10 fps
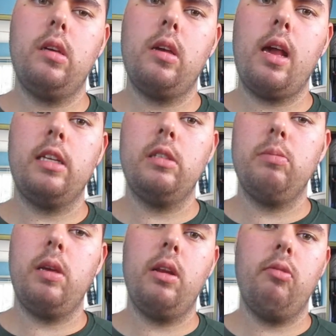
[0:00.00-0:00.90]
as
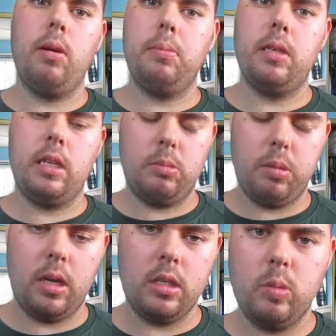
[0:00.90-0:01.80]
many reps as
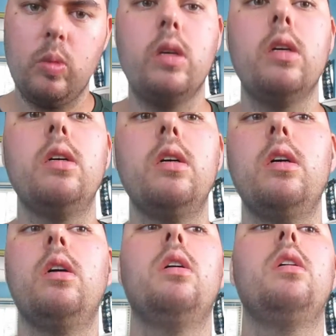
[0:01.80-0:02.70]
possible
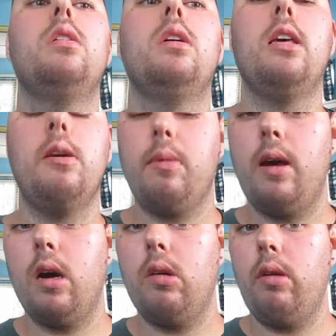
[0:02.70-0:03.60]
to get my
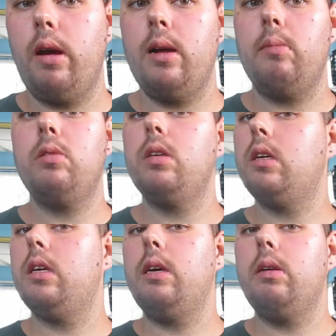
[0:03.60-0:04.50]
heart rate up, to
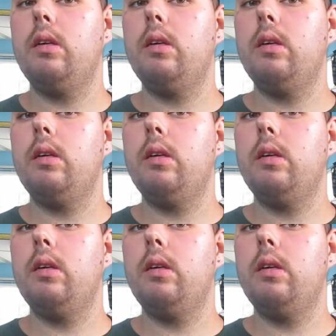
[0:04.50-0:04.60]
get